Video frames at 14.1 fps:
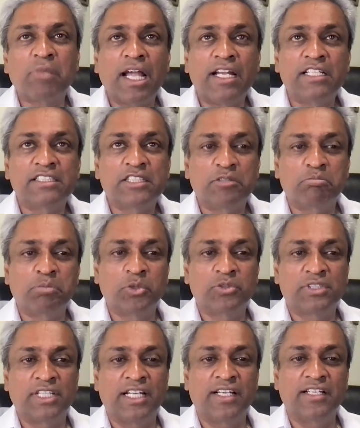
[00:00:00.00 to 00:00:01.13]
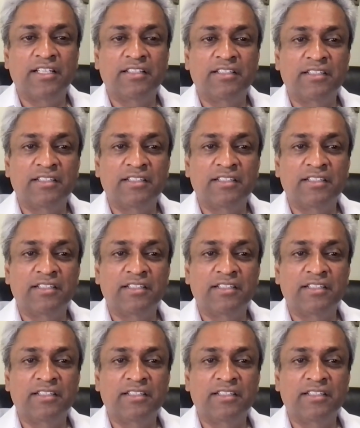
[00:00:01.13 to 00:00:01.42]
line is it puts an